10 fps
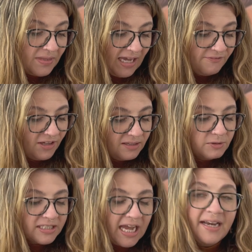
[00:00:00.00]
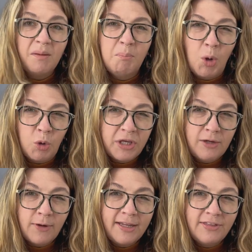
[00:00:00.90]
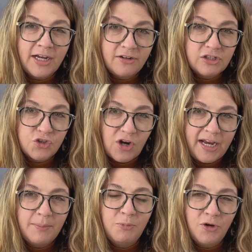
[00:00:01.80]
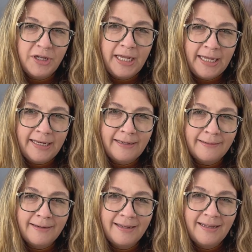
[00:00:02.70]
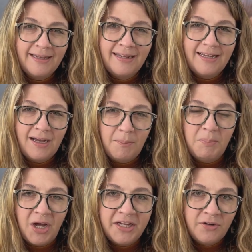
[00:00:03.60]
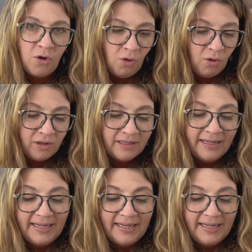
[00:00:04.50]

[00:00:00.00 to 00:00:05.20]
felt it was kind of bulky right there to try to put in a buttonhole.